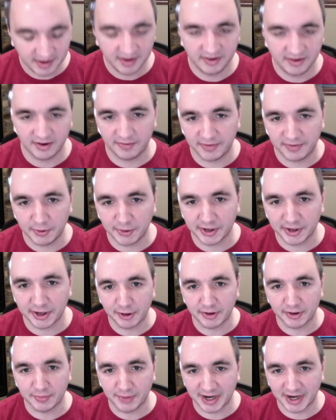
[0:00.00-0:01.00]
So if you were
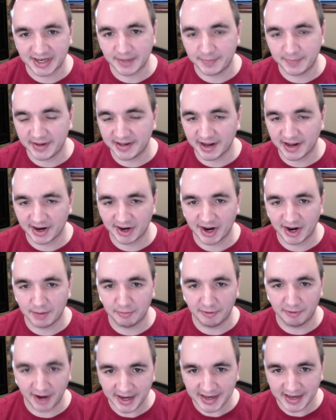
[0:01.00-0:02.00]
to
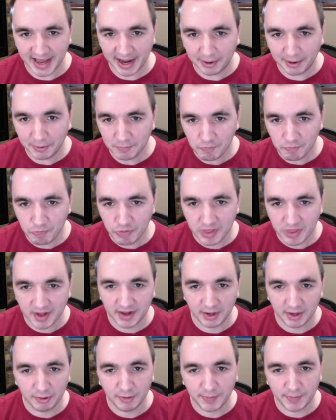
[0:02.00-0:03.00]
marketbeat.com right now,
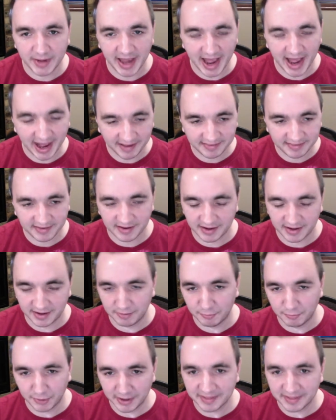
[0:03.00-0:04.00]
you will be asked
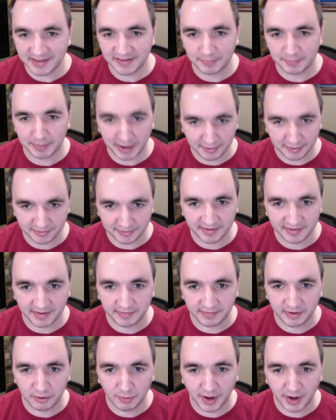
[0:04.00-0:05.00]
in one of these browsers
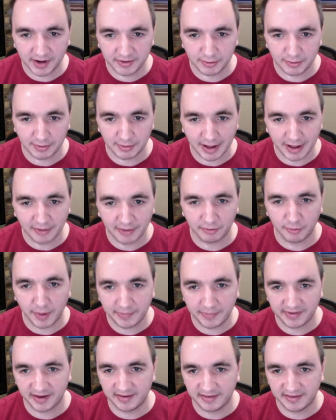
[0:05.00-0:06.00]
if you want to allow the
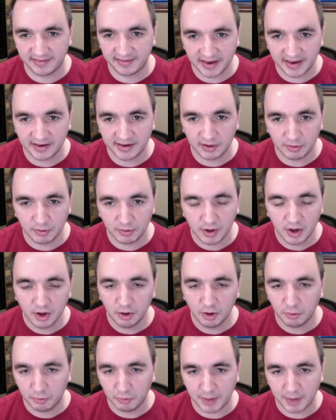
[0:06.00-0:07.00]
website to send you
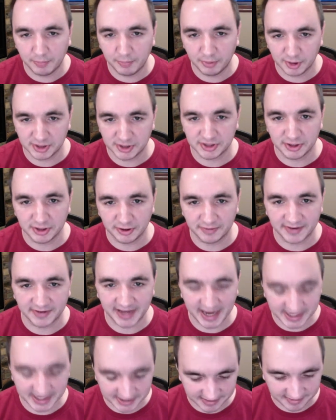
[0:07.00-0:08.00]
web push
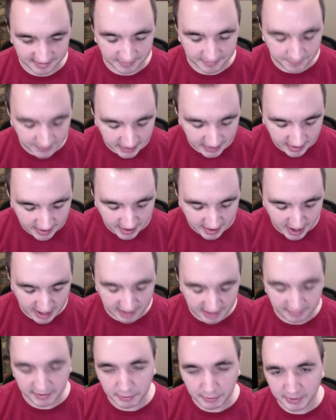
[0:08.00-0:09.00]
notifications. And
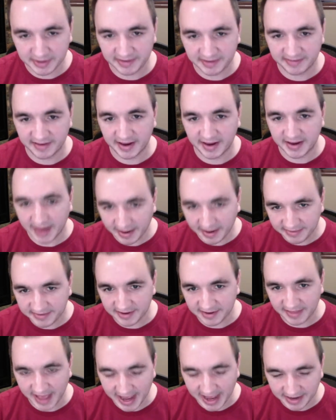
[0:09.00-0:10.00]
if you were to say yes to
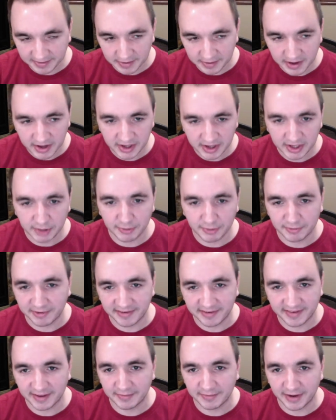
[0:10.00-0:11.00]
that, you would
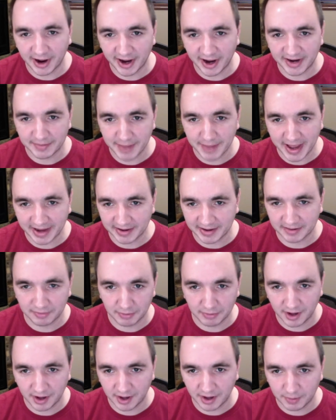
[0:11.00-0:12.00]
receive an automatic
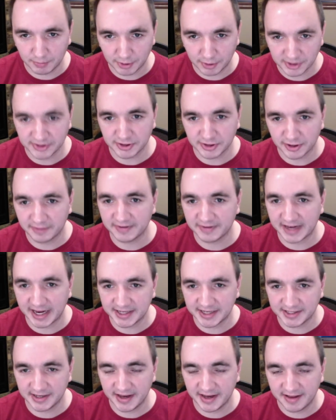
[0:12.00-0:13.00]
push
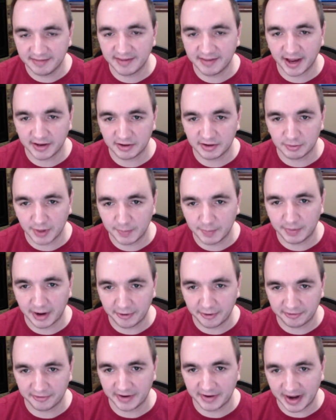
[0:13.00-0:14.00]
notification inside your web
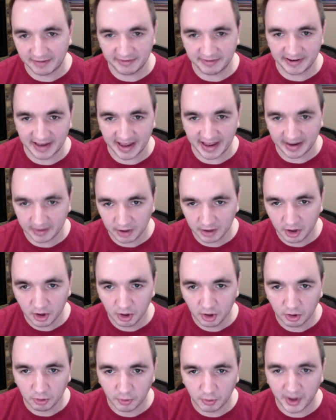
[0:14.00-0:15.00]
browser every day
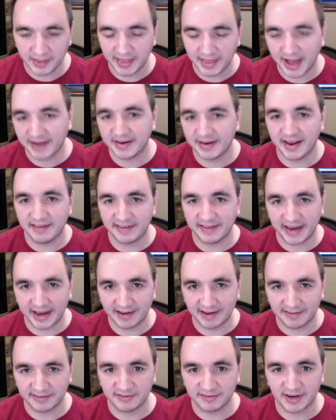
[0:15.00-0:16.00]
when that day's
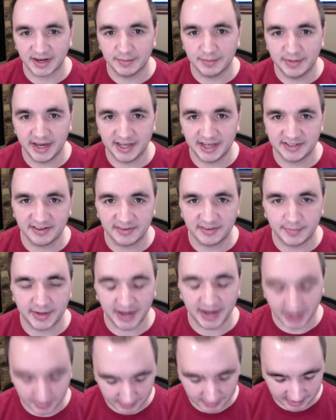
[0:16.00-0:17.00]
analyst recommendations
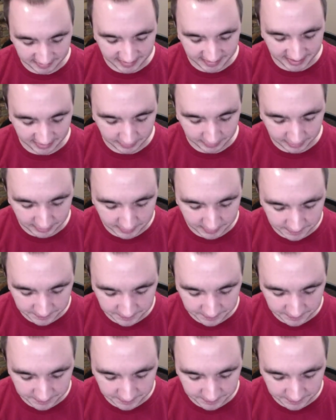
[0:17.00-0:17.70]
become available.